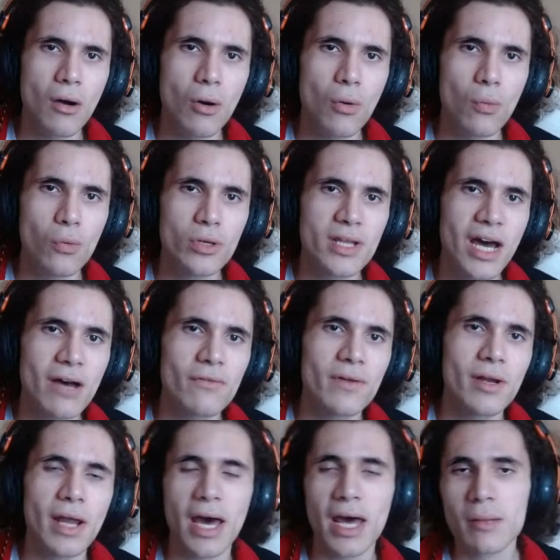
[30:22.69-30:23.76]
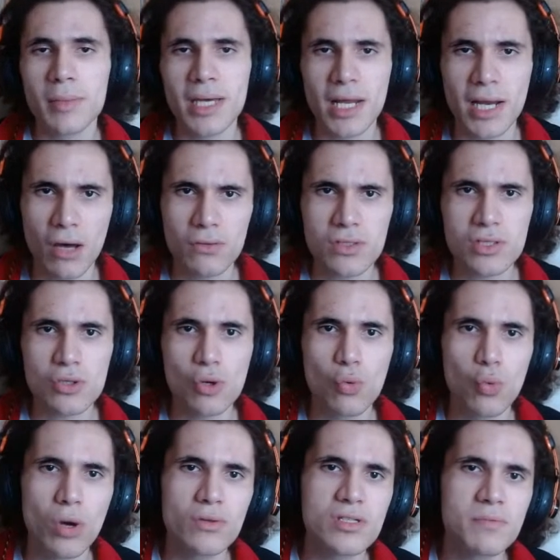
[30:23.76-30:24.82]
would have an anime announced
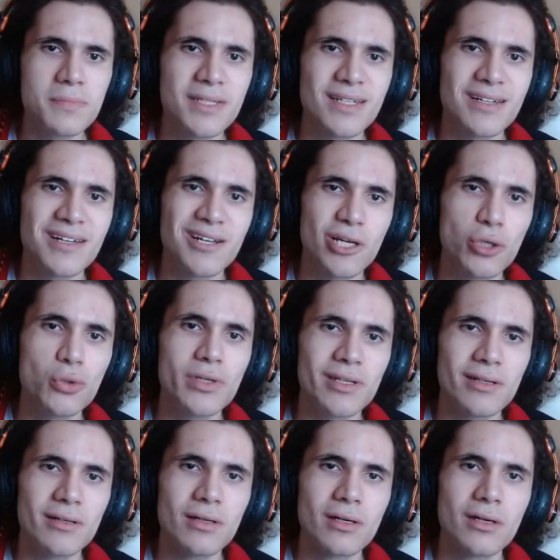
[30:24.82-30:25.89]
won't be included.